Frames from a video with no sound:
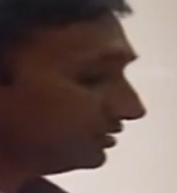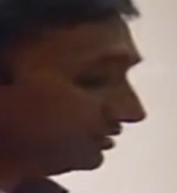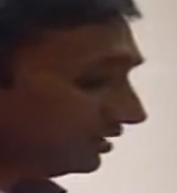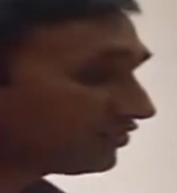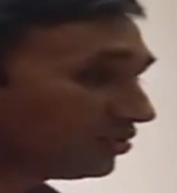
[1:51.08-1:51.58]

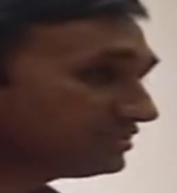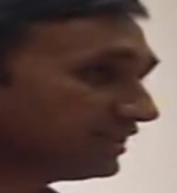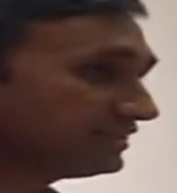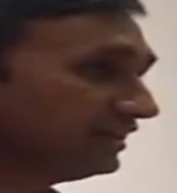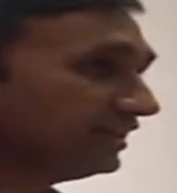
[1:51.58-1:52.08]
Of course,
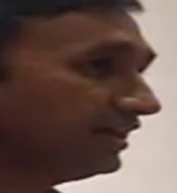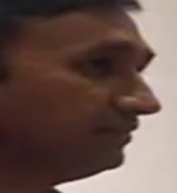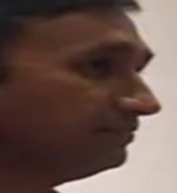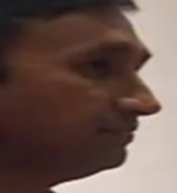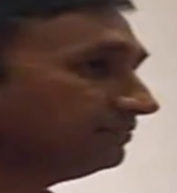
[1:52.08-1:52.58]
XLRI
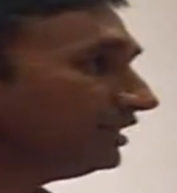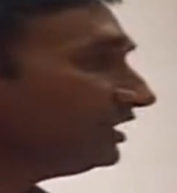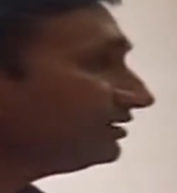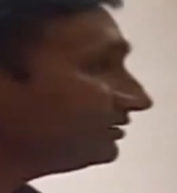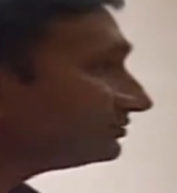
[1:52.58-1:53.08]

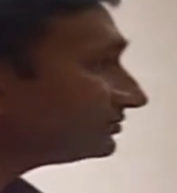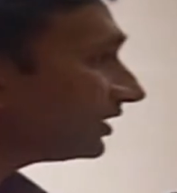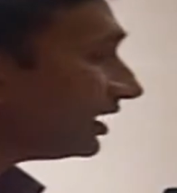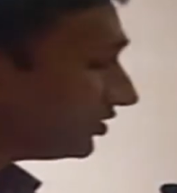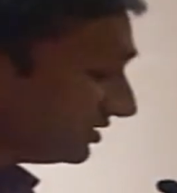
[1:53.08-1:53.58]
being
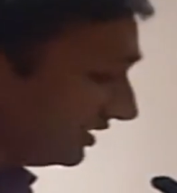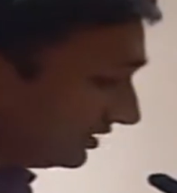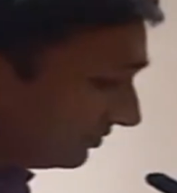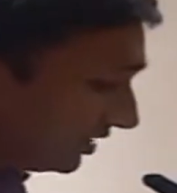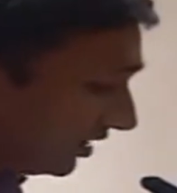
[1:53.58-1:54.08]
housed in
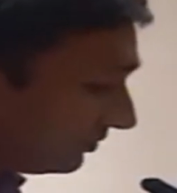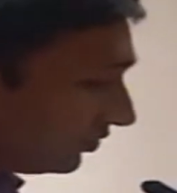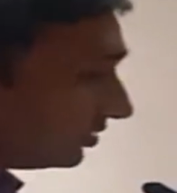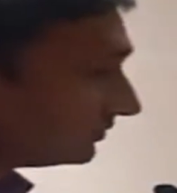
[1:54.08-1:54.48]
Jamshedpur,